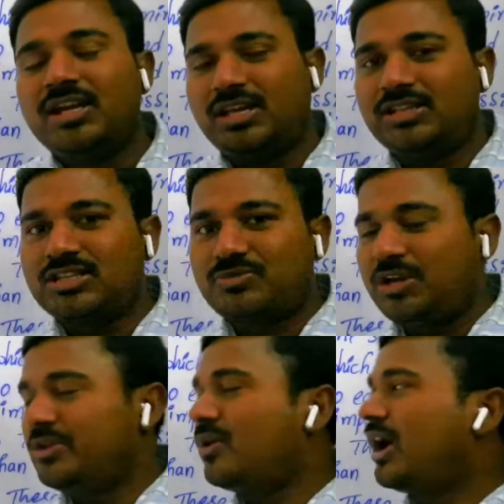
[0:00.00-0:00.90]
In this
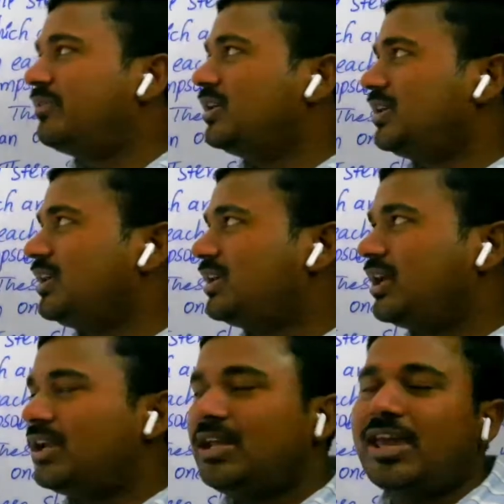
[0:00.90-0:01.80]
video I will
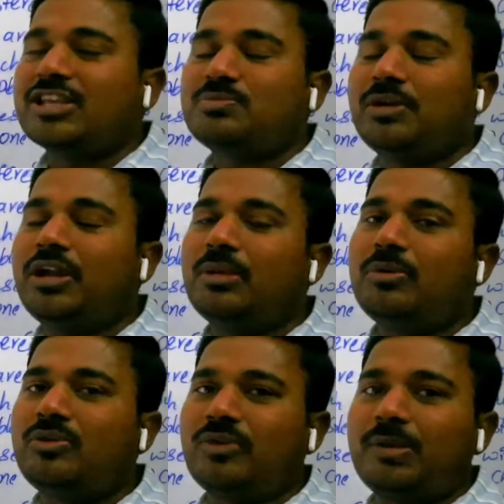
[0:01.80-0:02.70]
detailedly explain
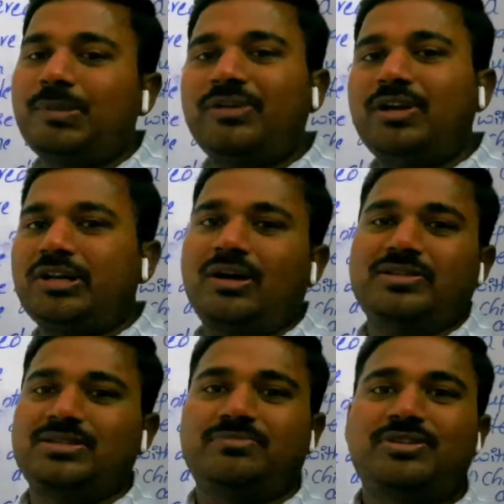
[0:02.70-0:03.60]
about one by one
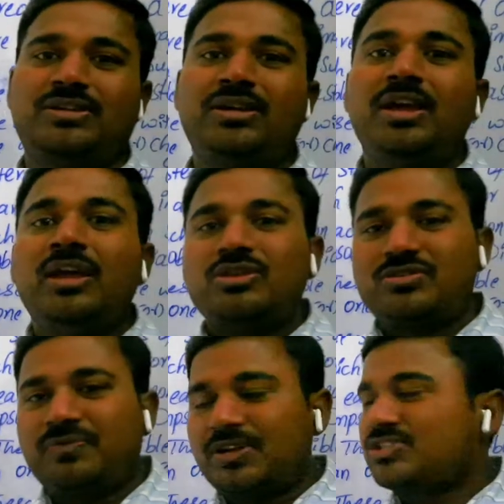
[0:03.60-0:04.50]
concept.
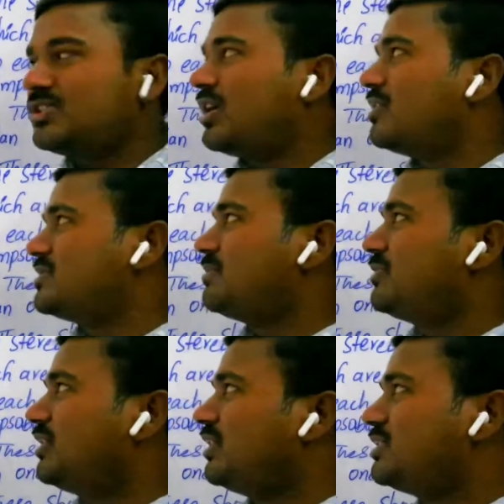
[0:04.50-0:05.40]
So first concept
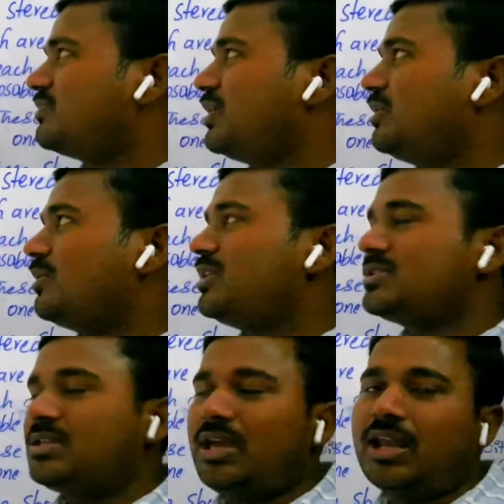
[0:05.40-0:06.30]
in this video
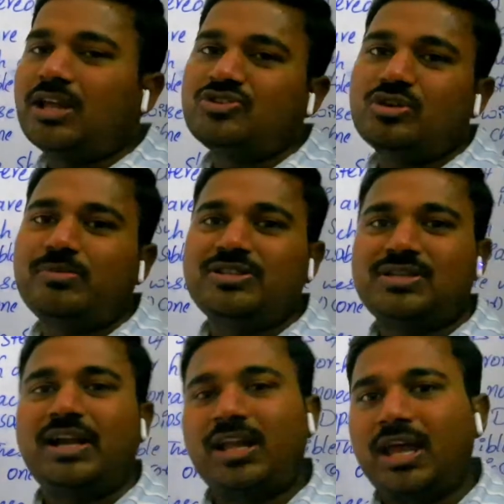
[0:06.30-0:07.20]
is enantiomers
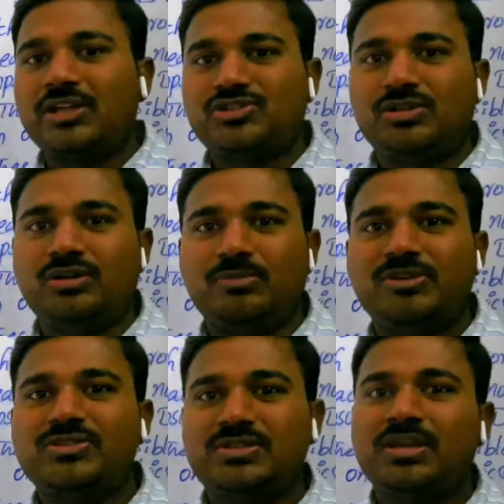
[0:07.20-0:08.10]
and
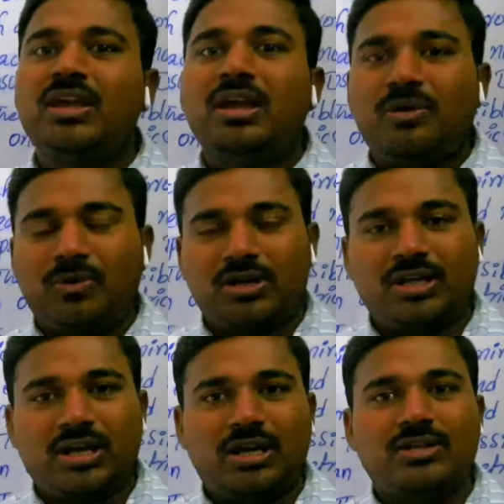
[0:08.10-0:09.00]
diastereomers. What are
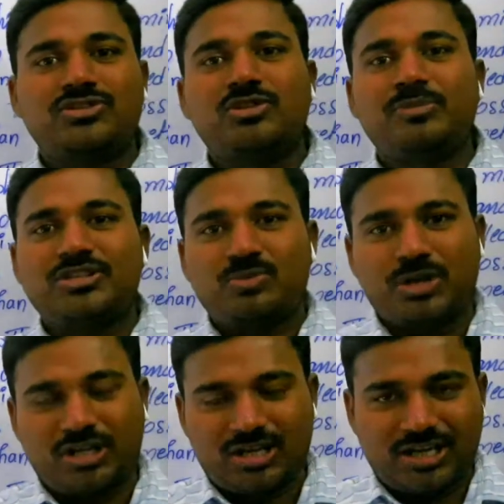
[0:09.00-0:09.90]
enantiomers?
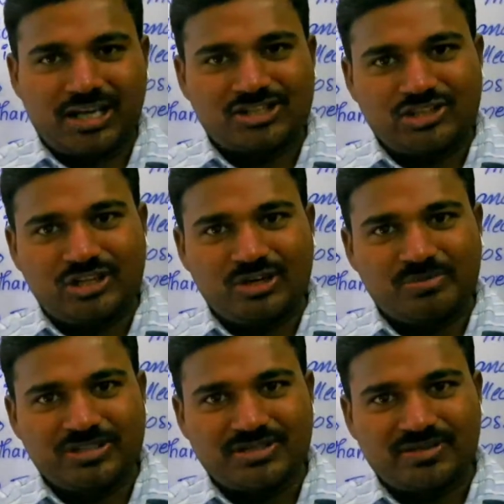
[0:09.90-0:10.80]
What are
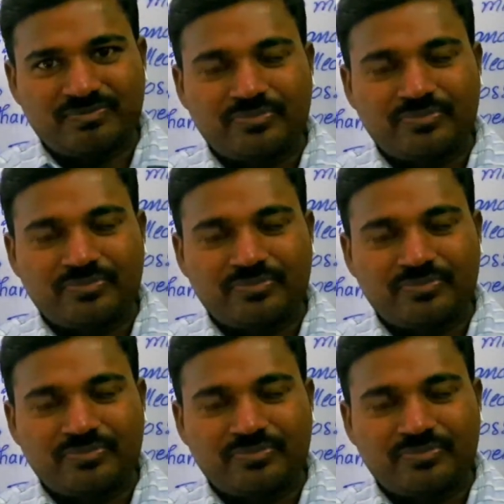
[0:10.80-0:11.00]
diastereomers?